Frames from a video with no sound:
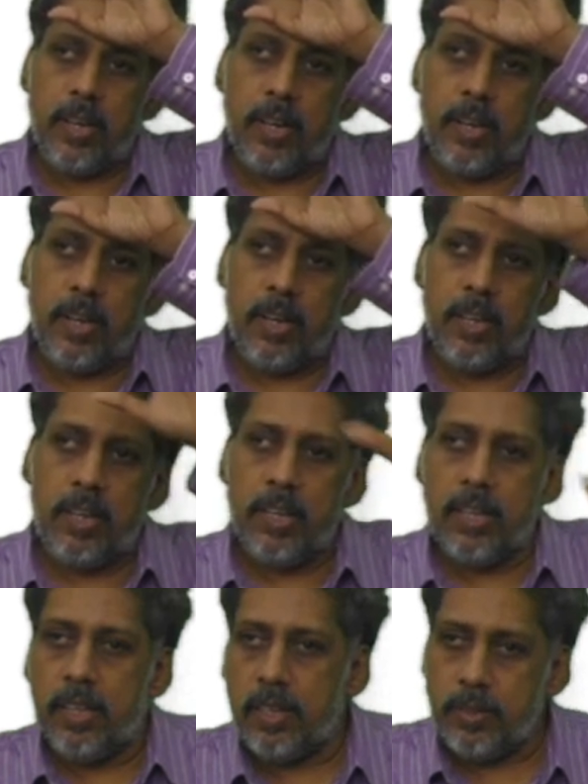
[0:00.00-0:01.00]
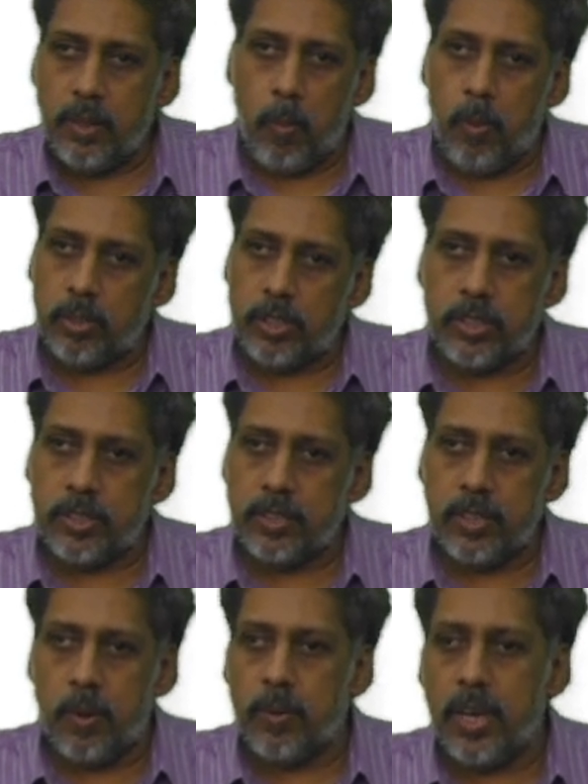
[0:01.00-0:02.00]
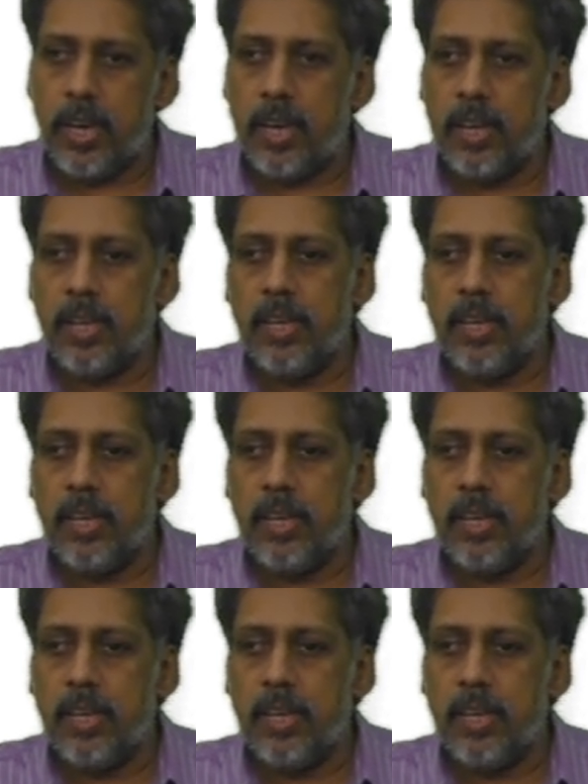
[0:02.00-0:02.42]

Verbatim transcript: uh, the bush, okay?